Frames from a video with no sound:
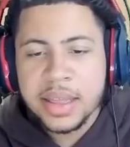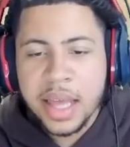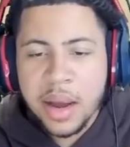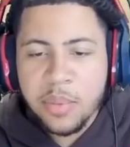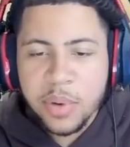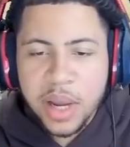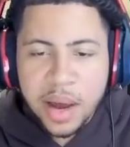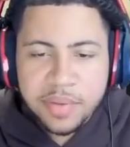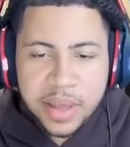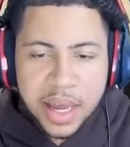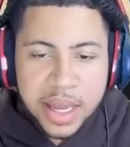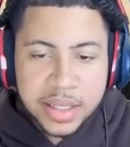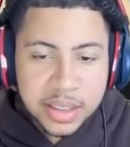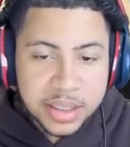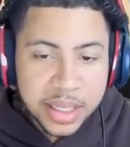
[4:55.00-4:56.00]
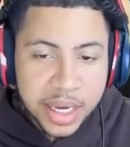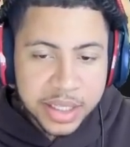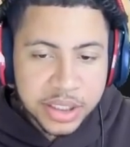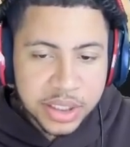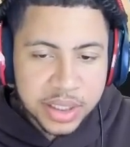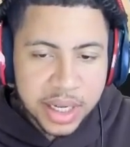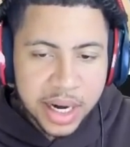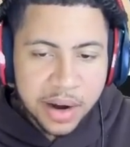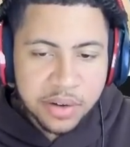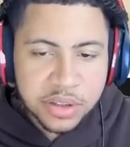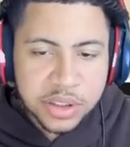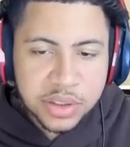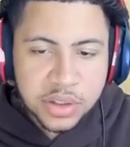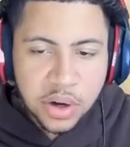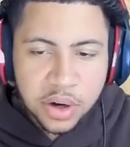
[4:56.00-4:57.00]
then we have the hesitation that I was
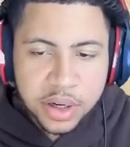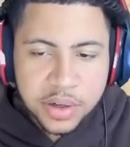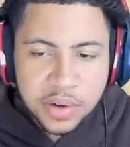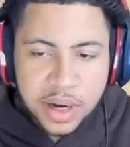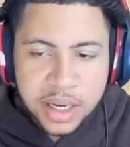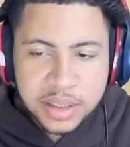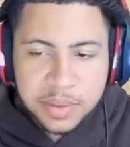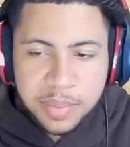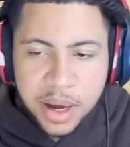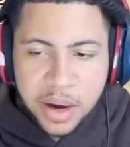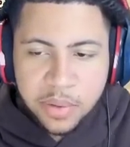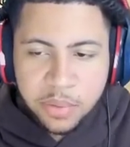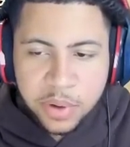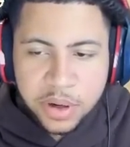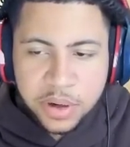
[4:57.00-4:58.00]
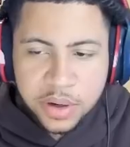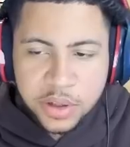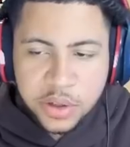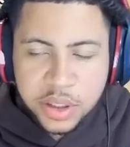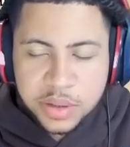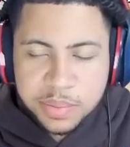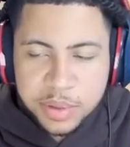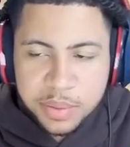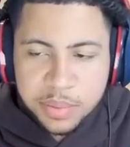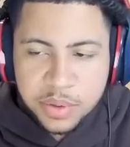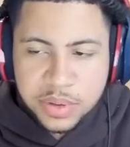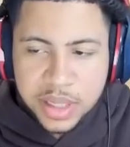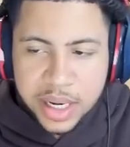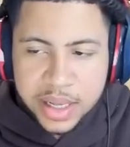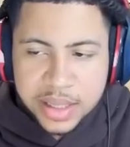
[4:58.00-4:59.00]
just talking to you guys about, where you can speed
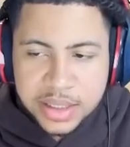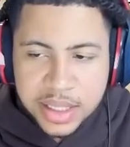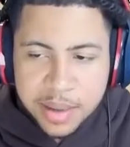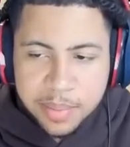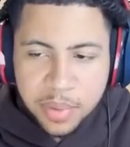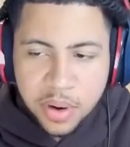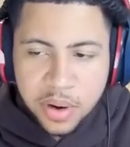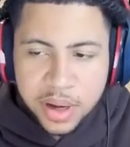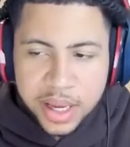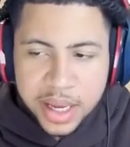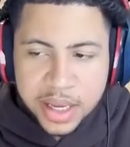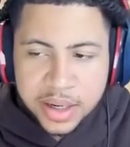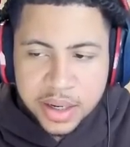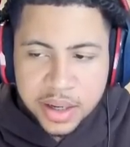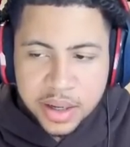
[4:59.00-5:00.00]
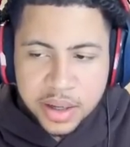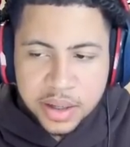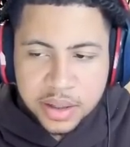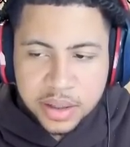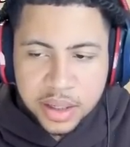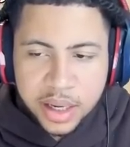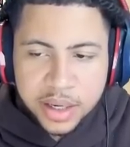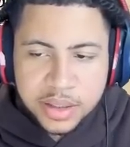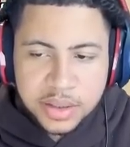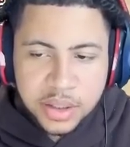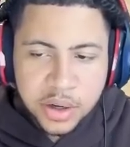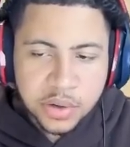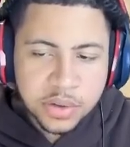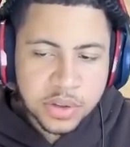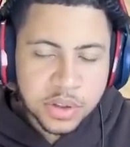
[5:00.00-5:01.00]
boost out of the same ball hand like
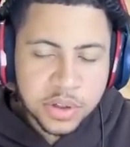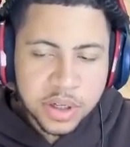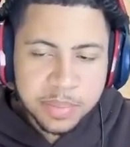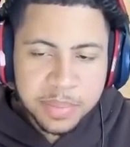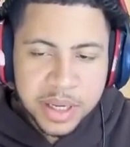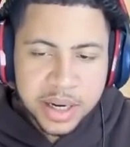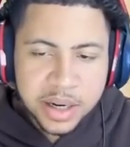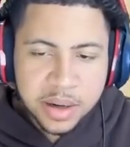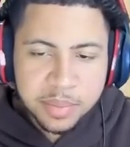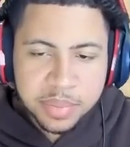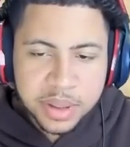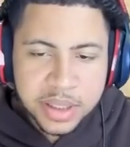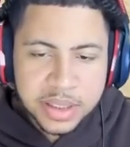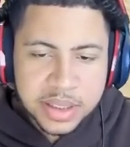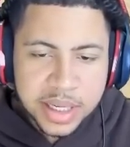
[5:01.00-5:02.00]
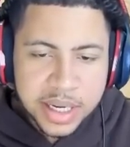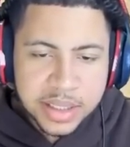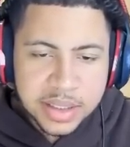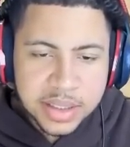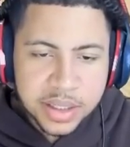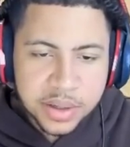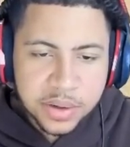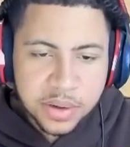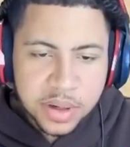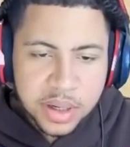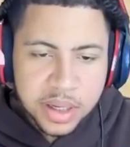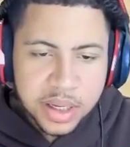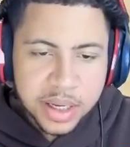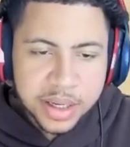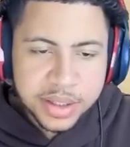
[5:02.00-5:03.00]
so. So you could be at a complete standstill
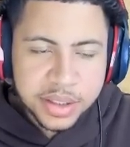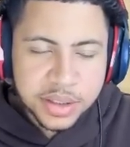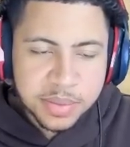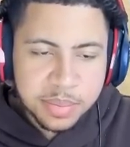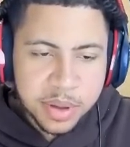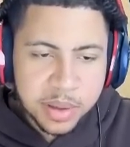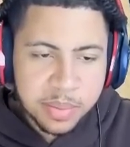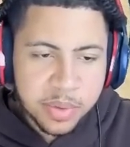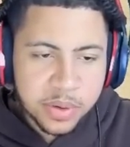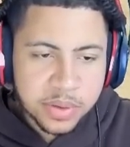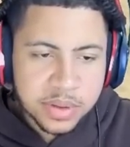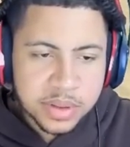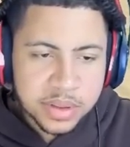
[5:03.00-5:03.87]
and just speed boost.